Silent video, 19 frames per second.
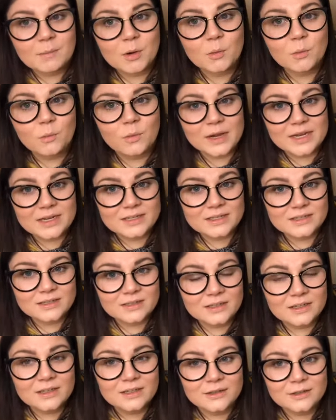wait.
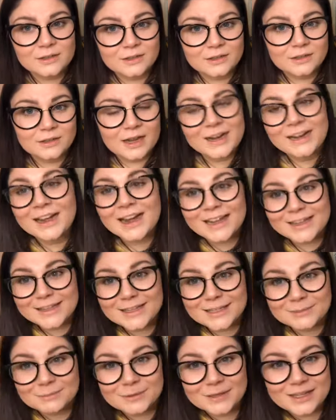I got
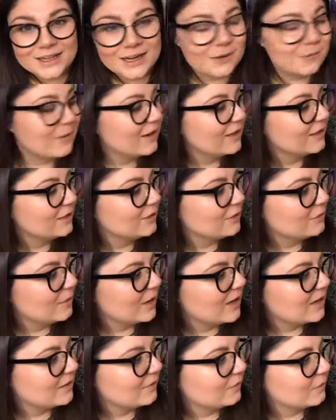this, but then I wanted to
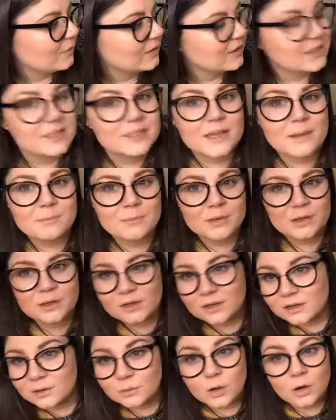wait for
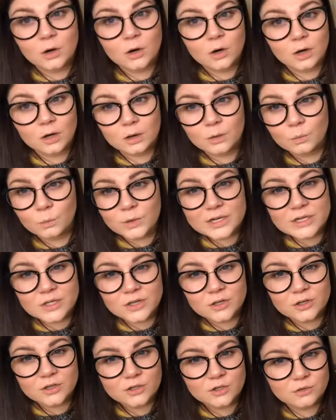December or
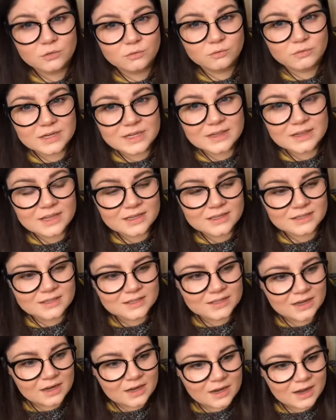winter to read this.
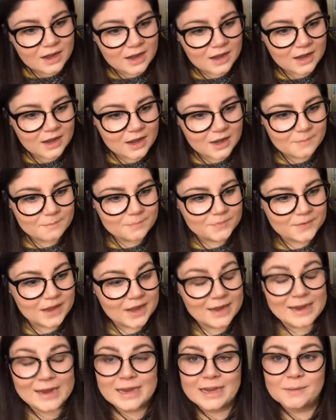
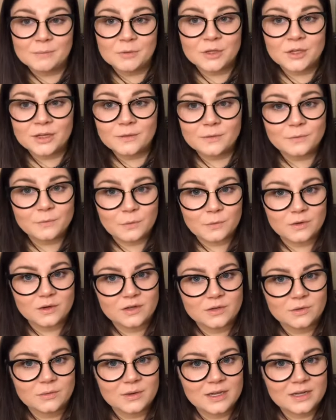I am looking forward
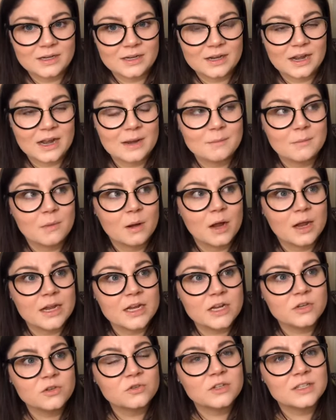to it. I'm
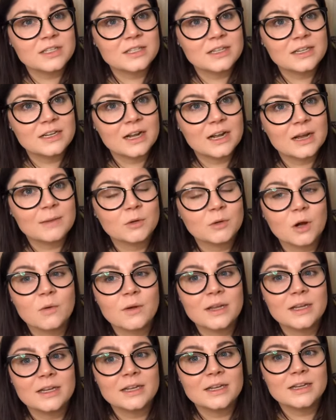interested. I'm
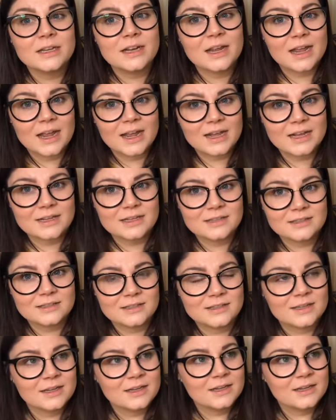going in as